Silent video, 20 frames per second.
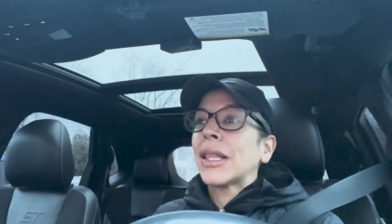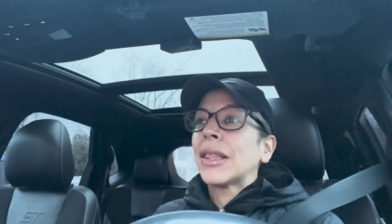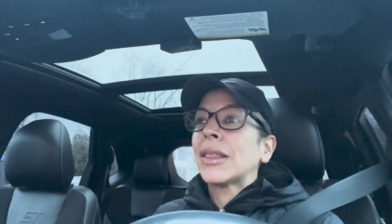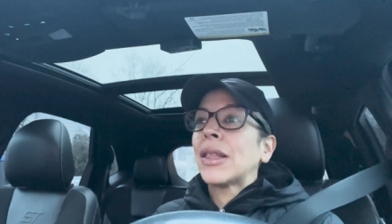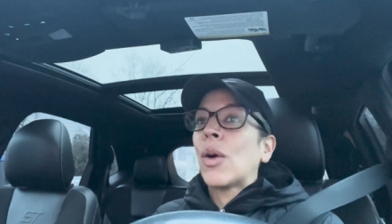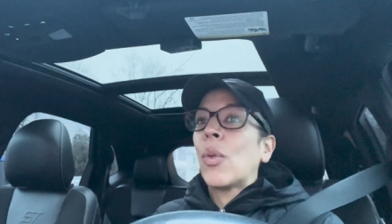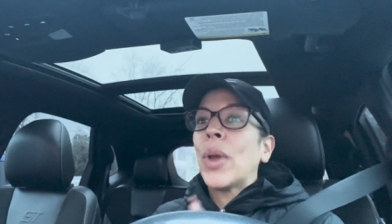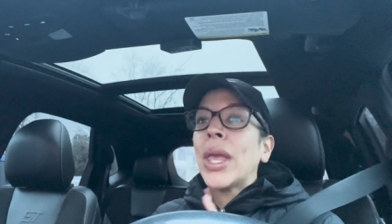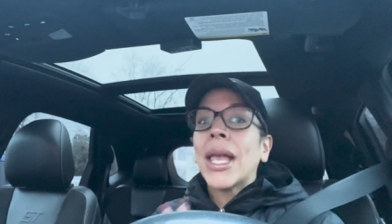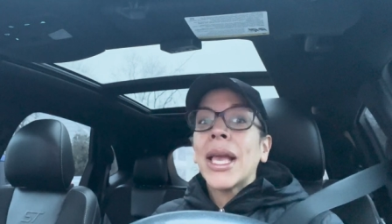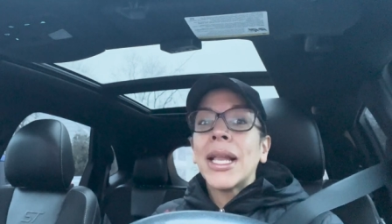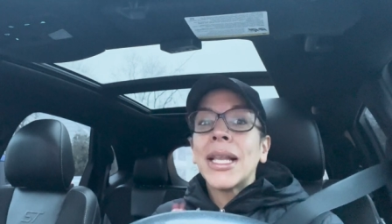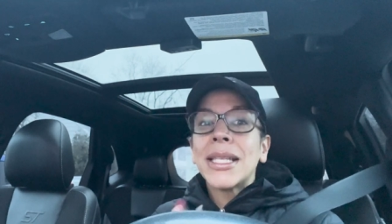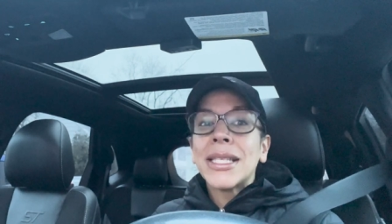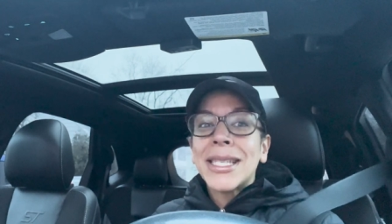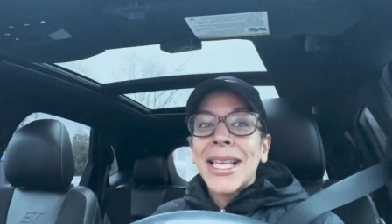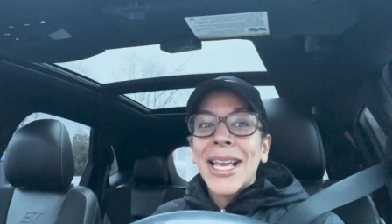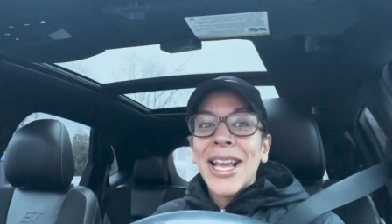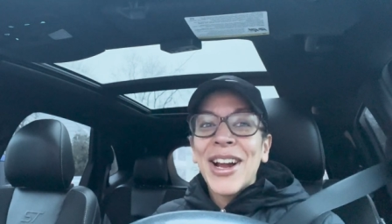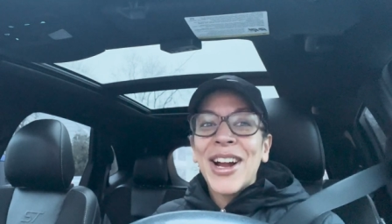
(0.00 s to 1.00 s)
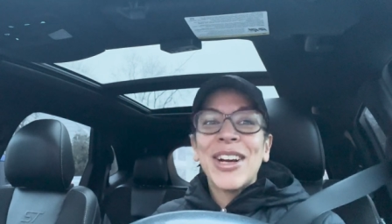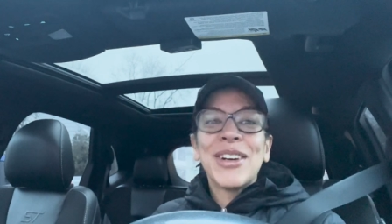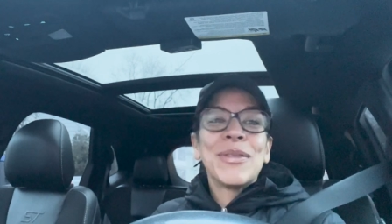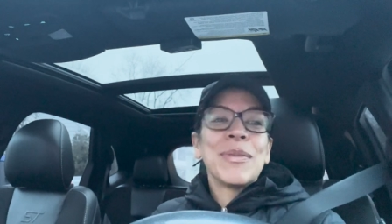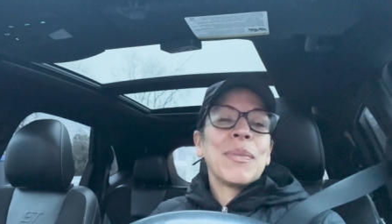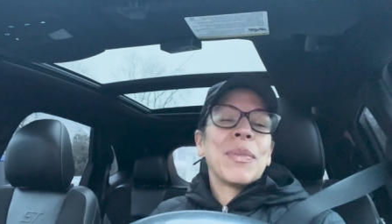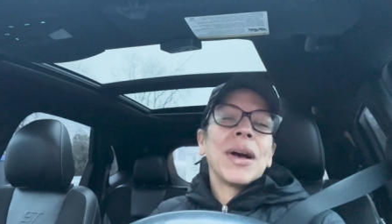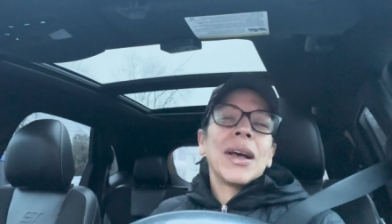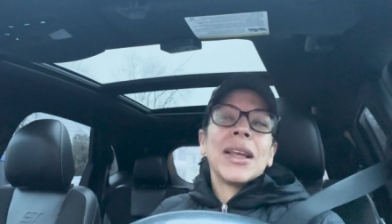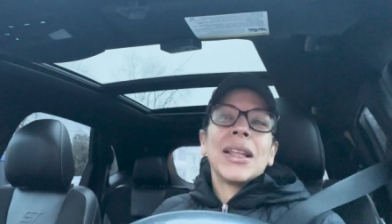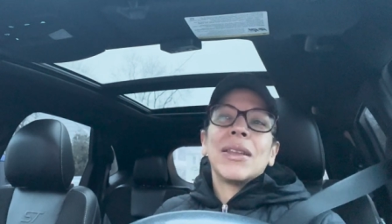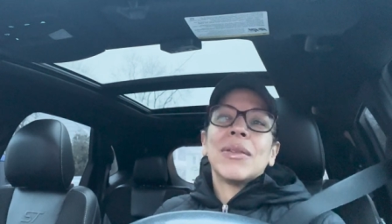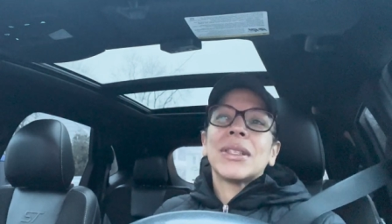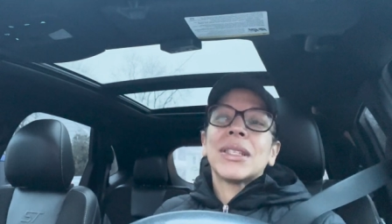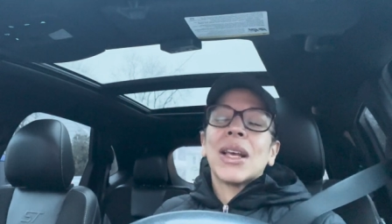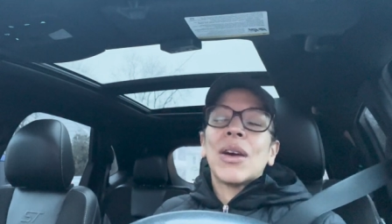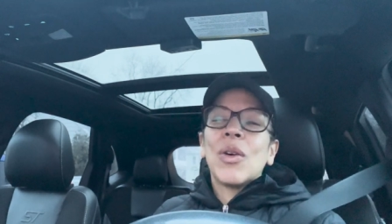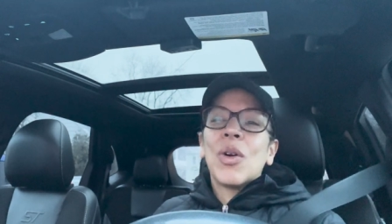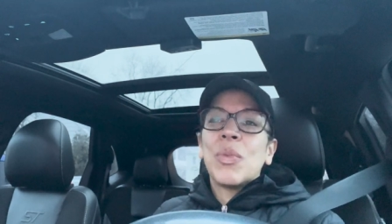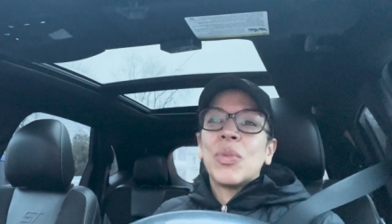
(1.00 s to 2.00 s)
The weekend is there. But anyways,
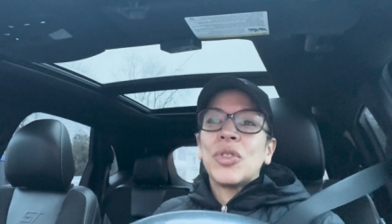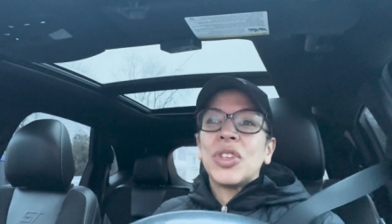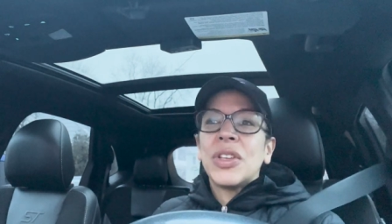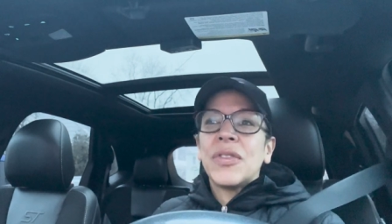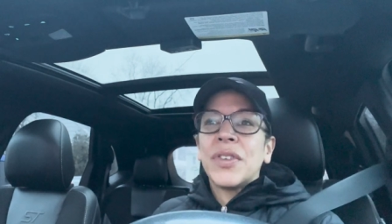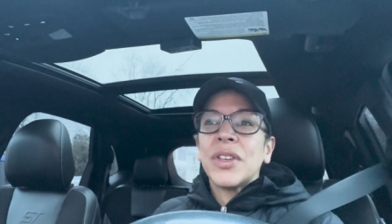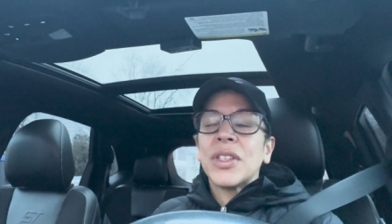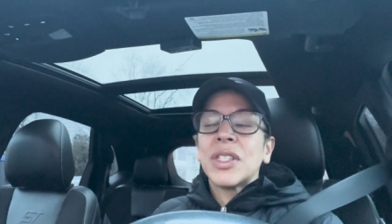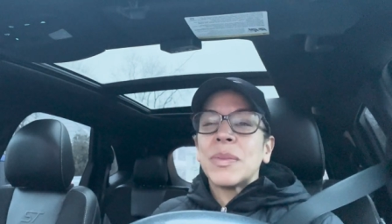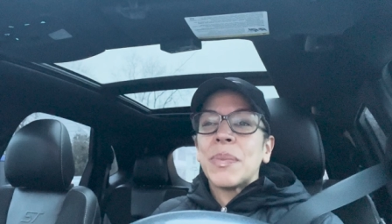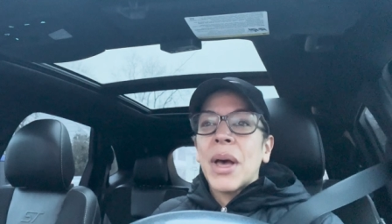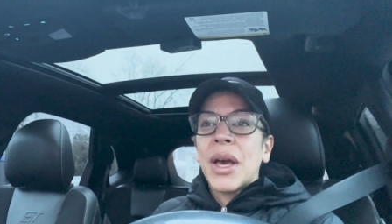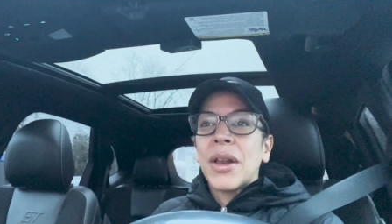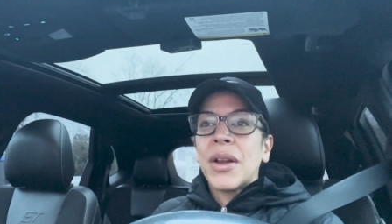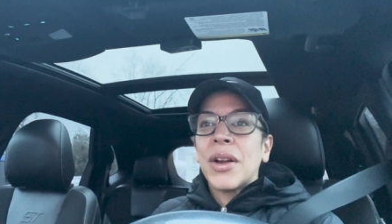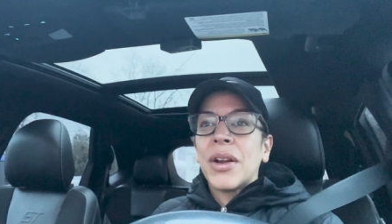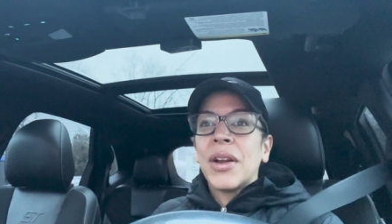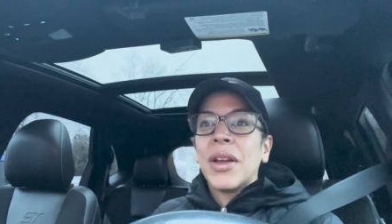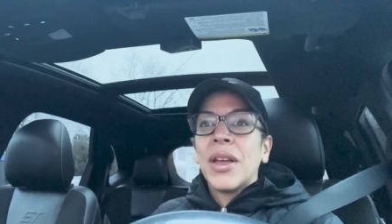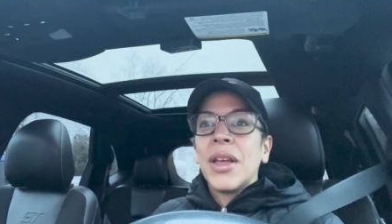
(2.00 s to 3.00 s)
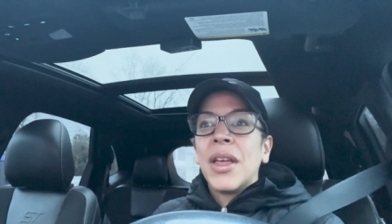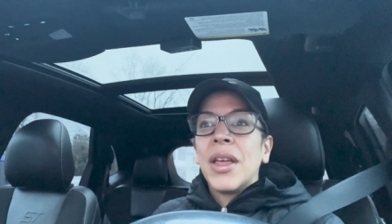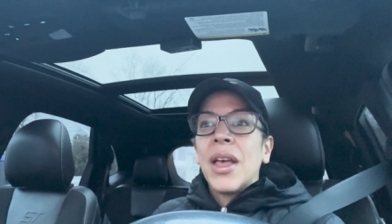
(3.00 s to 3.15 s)
I hope she feels better.